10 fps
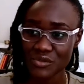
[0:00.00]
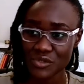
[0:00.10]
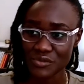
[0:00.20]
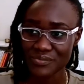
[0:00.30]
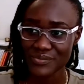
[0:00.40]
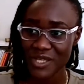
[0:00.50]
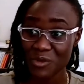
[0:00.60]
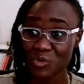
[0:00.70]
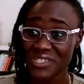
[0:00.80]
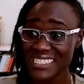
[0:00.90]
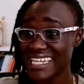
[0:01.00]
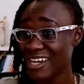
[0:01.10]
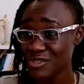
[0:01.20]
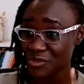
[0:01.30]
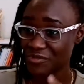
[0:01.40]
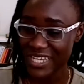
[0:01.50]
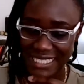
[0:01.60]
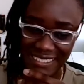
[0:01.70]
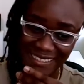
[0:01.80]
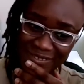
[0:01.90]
true. One thing I also find